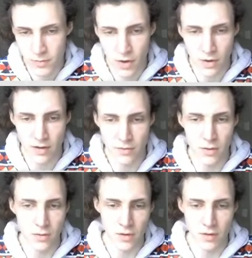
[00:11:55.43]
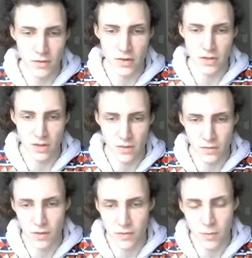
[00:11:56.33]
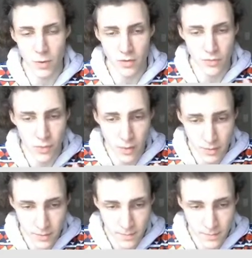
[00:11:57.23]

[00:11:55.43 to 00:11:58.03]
go have those conversations if they feel more informed.